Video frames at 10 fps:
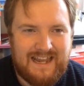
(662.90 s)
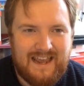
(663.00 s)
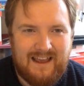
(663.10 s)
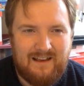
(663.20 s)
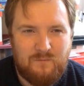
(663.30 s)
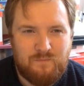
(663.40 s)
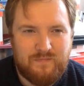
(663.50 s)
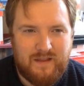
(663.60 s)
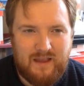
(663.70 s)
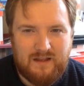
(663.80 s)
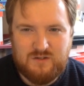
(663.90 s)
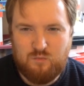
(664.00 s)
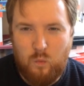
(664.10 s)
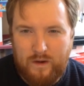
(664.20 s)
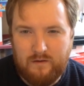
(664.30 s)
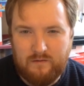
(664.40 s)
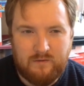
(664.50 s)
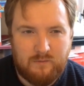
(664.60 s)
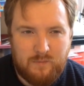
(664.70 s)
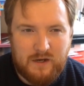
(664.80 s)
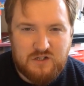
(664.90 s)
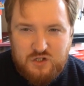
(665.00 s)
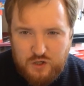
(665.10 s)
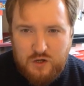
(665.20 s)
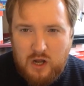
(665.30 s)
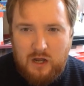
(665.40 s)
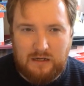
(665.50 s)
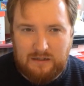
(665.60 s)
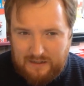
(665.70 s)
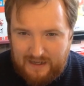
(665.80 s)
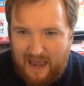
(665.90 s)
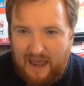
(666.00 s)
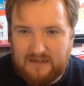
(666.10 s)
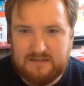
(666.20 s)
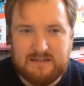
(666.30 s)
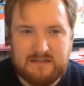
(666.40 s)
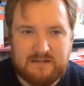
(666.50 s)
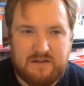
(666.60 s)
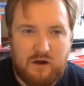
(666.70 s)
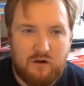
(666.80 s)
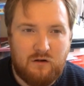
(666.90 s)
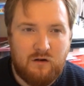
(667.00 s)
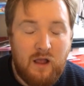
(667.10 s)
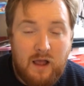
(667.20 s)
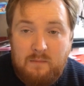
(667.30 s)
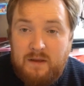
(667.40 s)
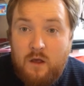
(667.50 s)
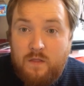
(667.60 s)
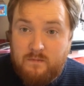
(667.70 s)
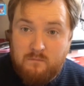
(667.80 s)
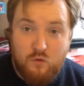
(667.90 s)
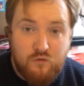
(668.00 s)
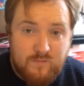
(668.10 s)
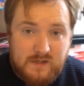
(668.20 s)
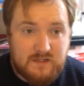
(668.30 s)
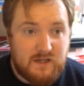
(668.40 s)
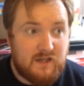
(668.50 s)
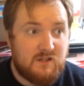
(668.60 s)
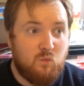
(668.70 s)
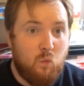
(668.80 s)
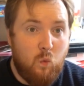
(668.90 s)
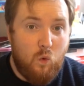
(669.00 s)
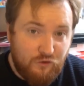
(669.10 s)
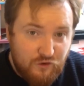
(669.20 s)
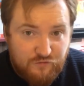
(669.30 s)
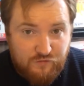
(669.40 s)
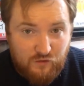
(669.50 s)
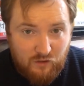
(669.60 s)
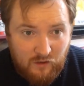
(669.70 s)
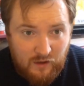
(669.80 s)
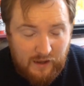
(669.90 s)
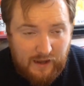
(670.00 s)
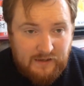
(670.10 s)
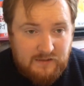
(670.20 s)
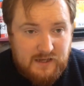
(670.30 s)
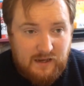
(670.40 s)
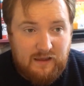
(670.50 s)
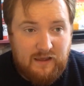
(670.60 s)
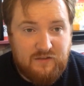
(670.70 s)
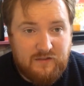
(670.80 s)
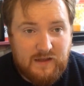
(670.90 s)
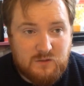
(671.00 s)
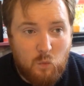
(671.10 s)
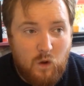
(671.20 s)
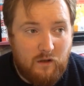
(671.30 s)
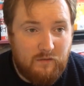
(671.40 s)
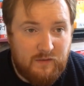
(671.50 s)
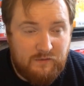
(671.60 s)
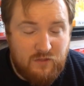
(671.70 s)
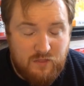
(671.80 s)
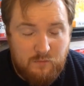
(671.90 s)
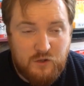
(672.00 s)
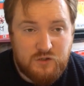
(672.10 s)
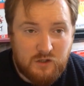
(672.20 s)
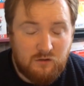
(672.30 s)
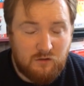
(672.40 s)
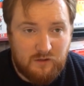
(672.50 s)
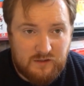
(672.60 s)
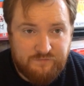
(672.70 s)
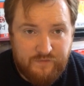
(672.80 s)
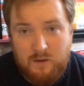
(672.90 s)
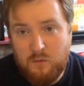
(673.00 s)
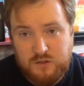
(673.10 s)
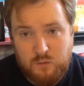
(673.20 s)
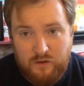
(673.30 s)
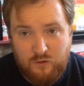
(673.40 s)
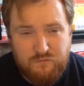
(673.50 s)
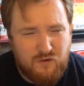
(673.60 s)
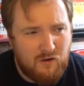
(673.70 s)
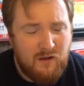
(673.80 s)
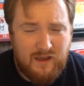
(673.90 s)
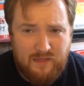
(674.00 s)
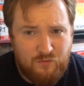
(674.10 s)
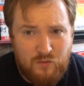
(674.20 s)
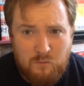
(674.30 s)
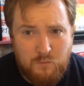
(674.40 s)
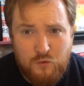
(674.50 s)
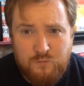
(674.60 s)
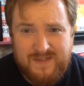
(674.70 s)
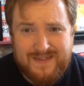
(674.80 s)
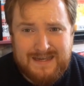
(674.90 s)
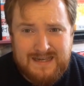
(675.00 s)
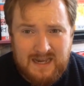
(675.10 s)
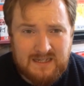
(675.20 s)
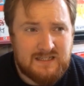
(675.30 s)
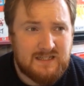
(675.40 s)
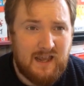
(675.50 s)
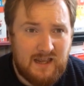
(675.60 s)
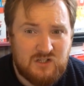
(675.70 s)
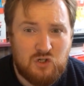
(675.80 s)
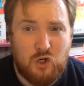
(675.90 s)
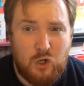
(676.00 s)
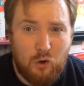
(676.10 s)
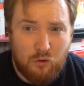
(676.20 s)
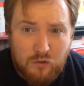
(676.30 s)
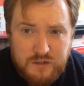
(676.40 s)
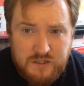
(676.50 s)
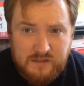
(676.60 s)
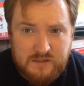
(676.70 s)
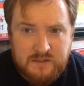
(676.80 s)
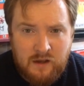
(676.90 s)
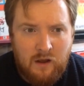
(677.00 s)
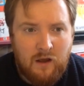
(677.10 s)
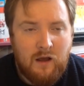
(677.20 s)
yeah, it's weird because they're not cats. I mean, the movement is wonderful, and I think that's what even the musical is very much well known for. The movement, the dance is gorgeous,